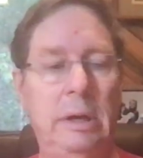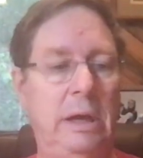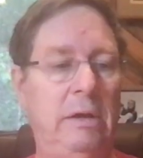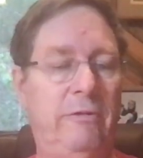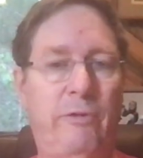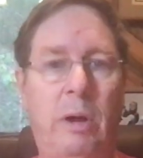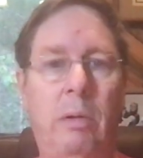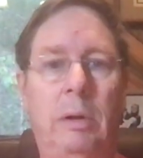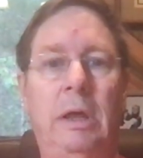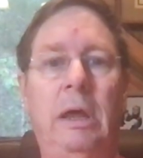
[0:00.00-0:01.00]
He
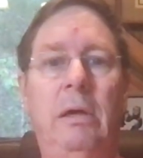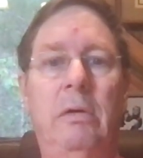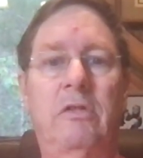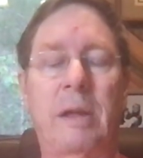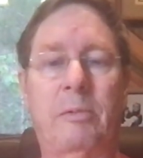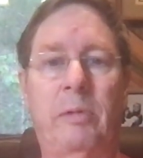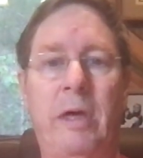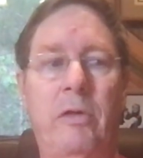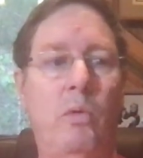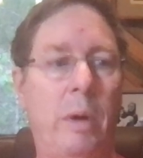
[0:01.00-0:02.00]
frequently slept with
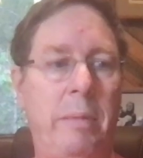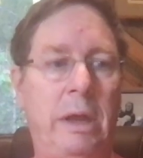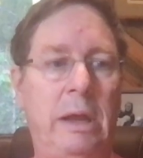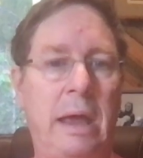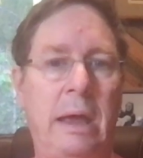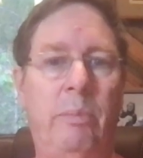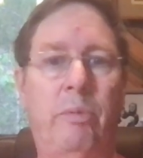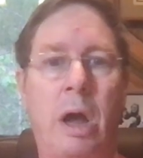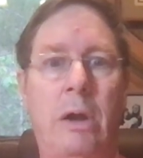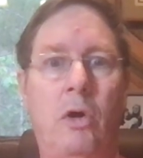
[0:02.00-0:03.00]
other women and
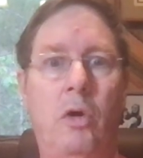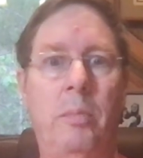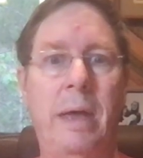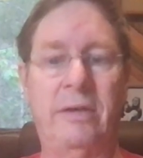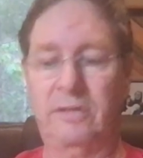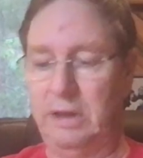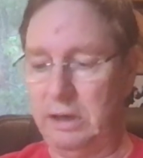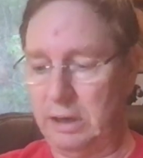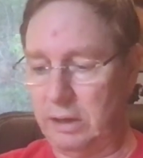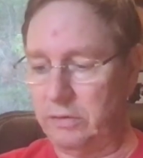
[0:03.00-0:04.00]
brought home
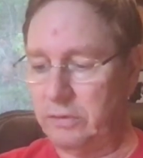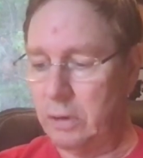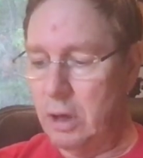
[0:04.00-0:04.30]
STDs.